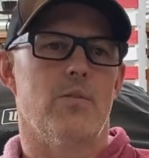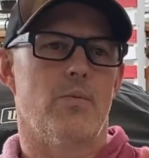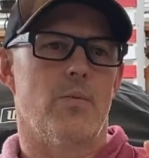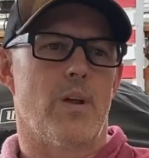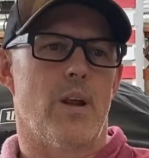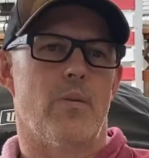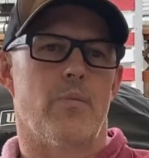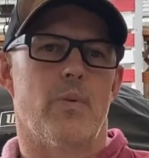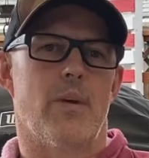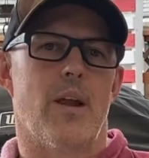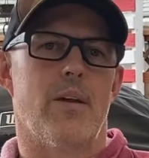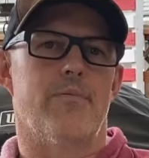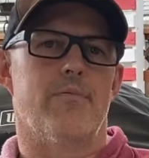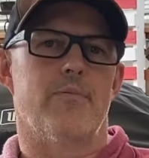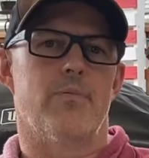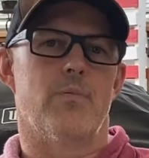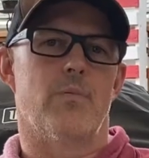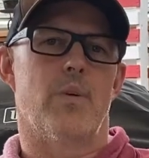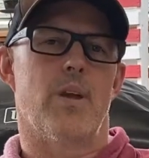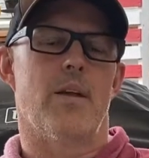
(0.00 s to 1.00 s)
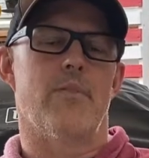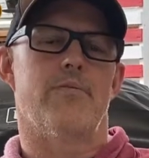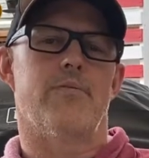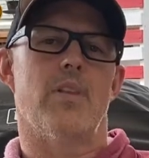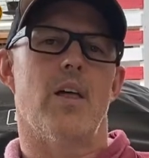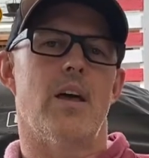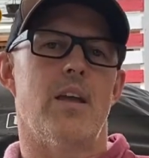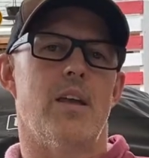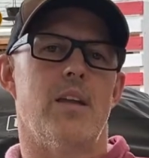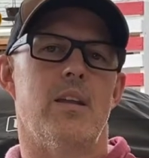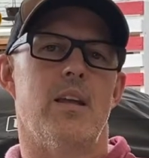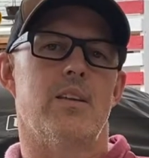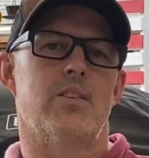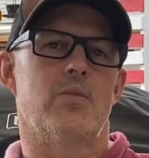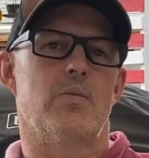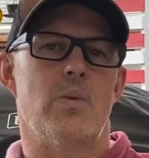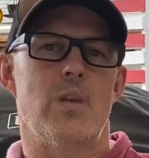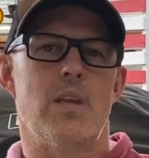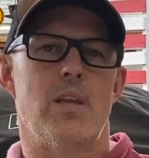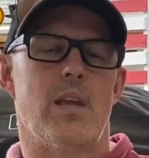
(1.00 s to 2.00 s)
When I fly in
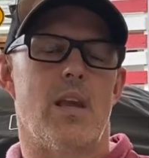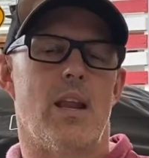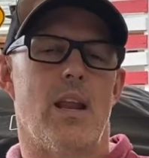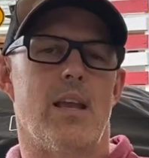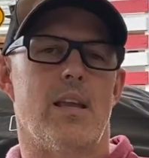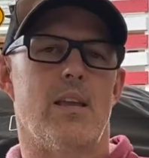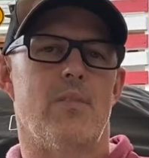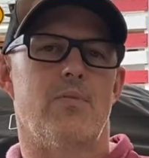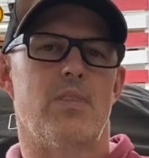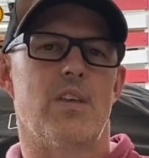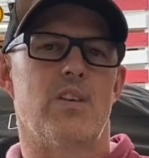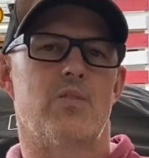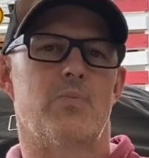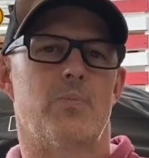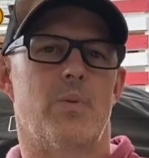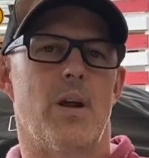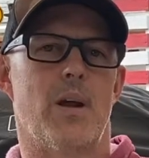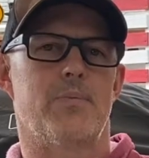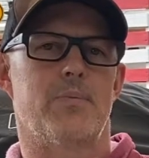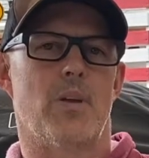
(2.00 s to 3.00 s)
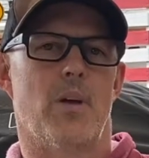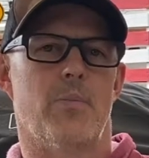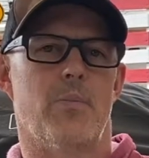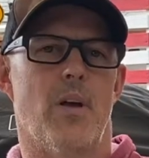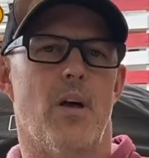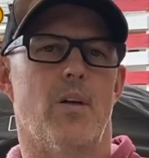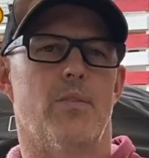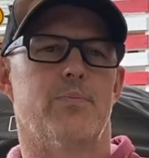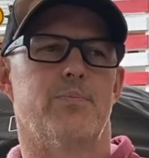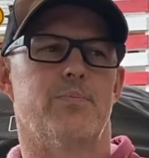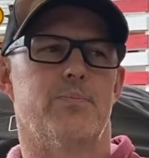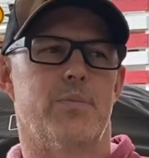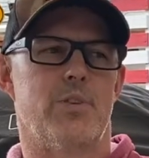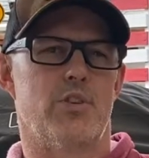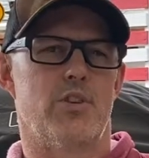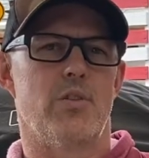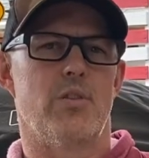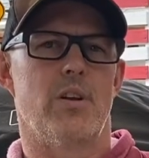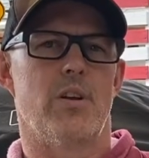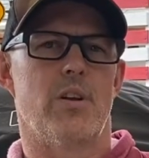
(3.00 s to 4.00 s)
next week and I get things prepped, I'll be
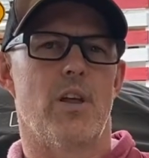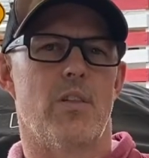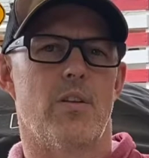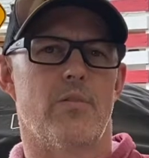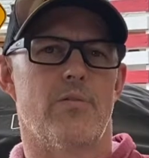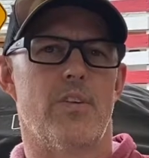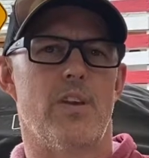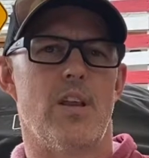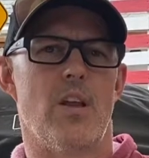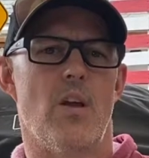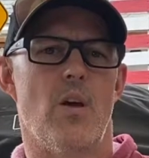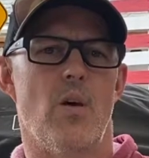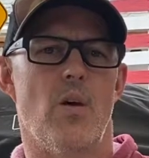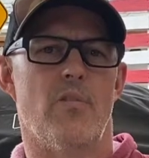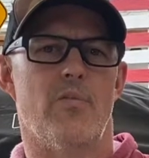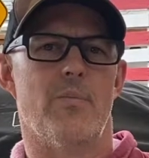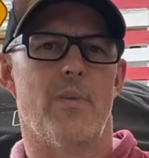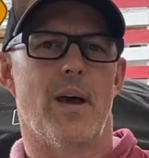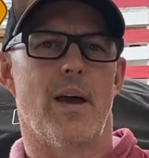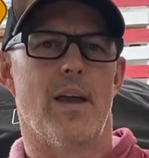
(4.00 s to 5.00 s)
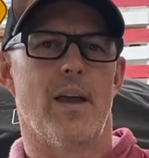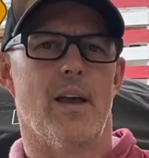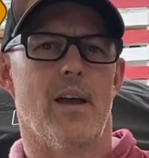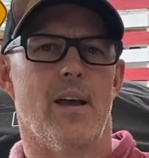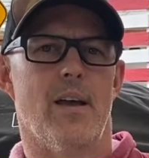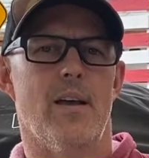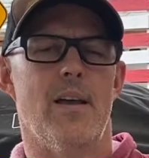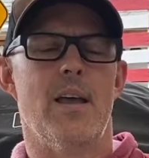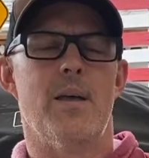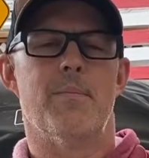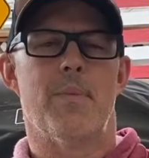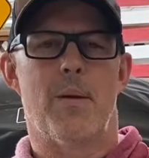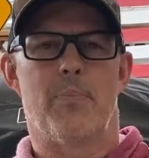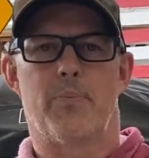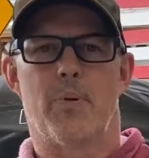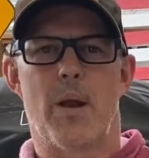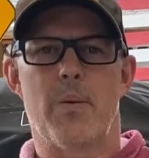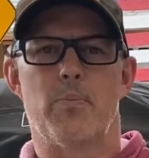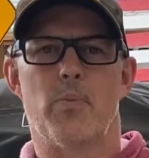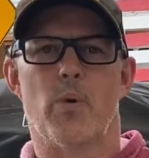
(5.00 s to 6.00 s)
shooting another video of my my
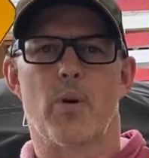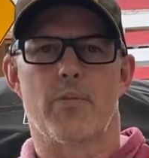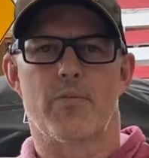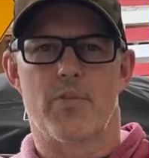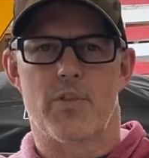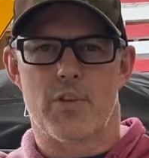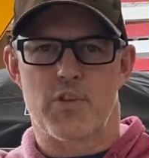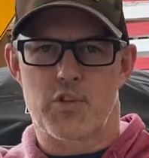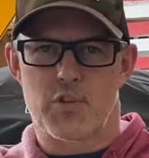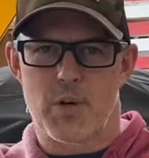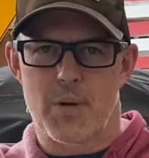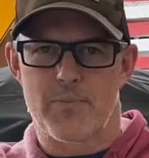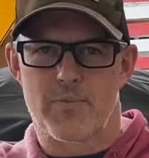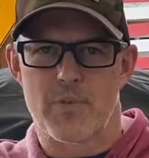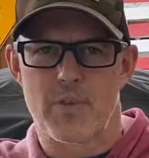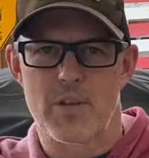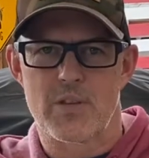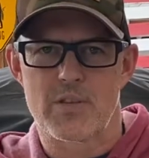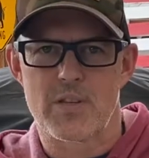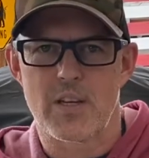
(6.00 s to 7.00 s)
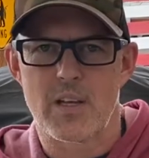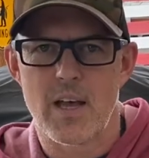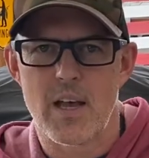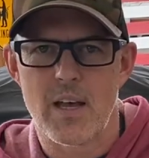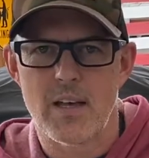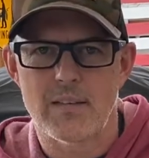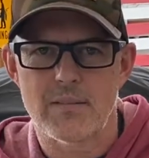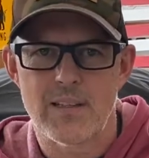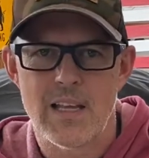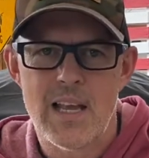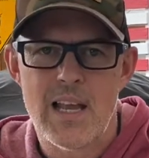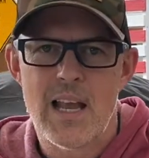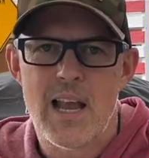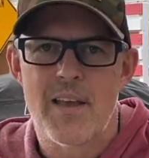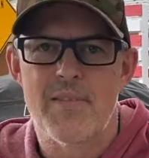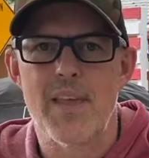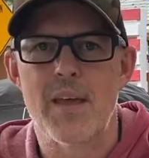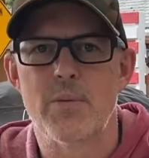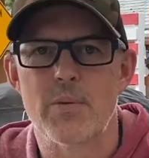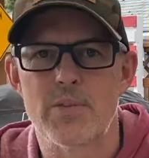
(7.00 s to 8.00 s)
prep work for the trip for the Sitka hunt,
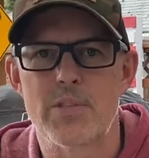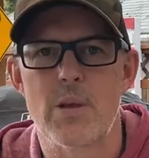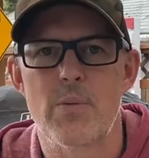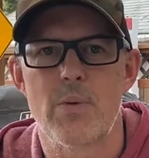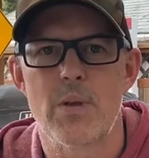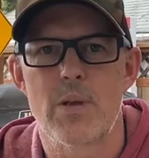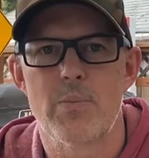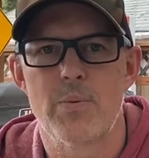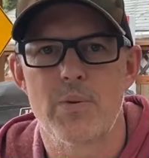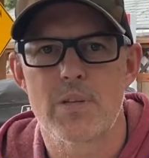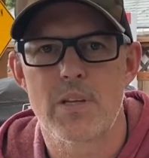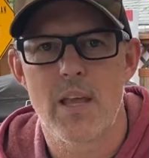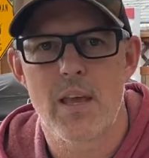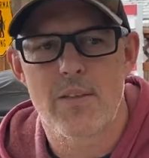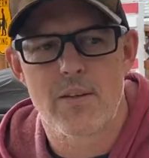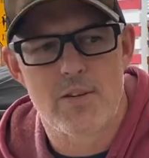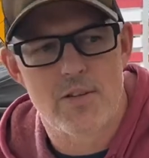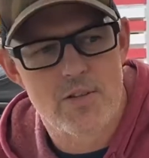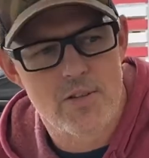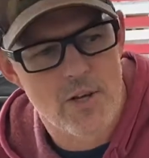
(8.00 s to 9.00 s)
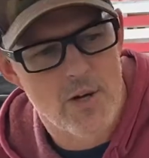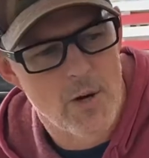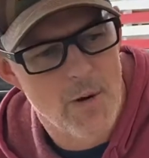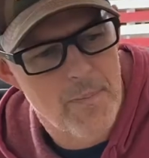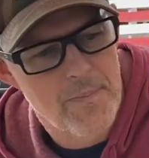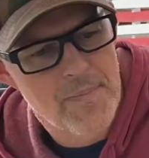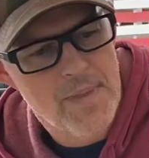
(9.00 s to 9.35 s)
and then we'll see what we can put together. So